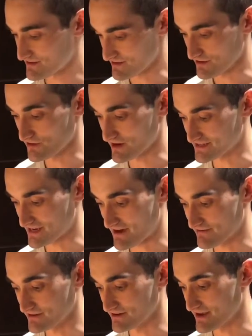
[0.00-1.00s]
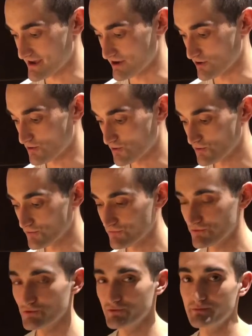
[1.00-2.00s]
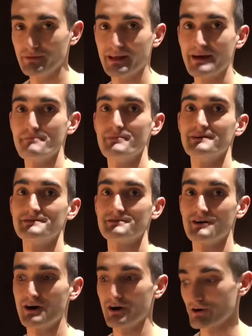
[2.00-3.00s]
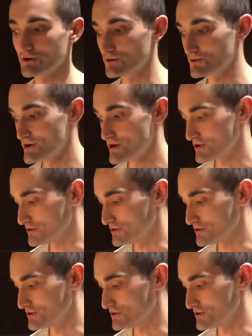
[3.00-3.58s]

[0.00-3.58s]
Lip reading: There you guys have it, a whole food plant-based taco